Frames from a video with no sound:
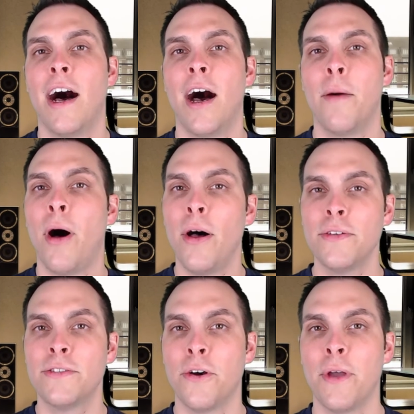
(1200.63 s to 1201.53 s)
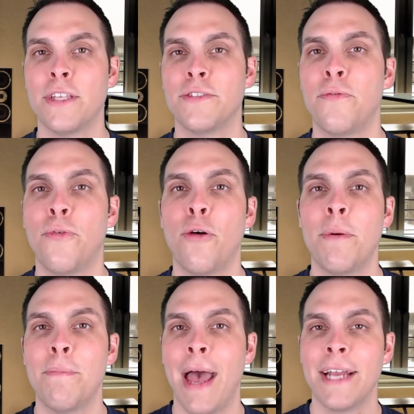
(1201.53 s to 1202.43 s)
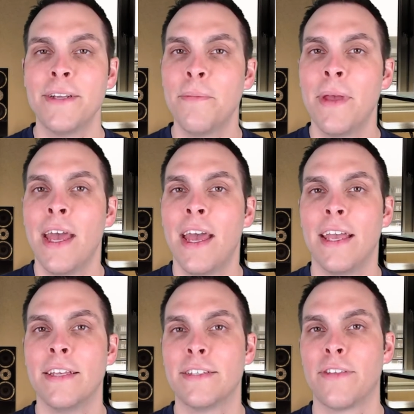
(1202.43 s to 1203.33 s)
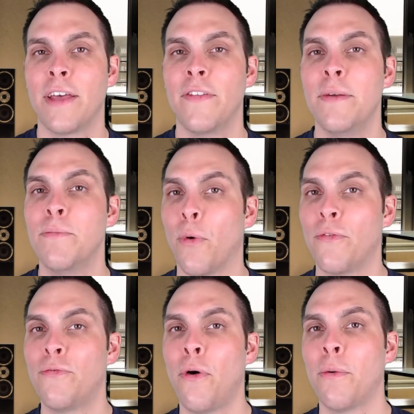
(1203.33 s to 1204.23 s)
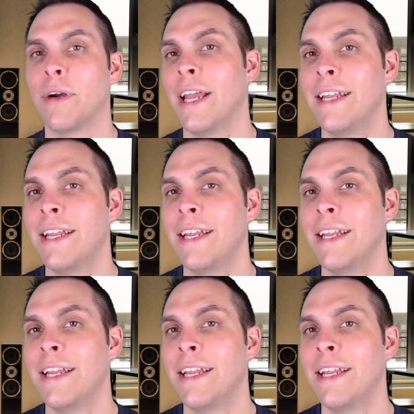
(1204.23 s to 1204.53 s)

um, also, its foramen magnum is slightly more forward,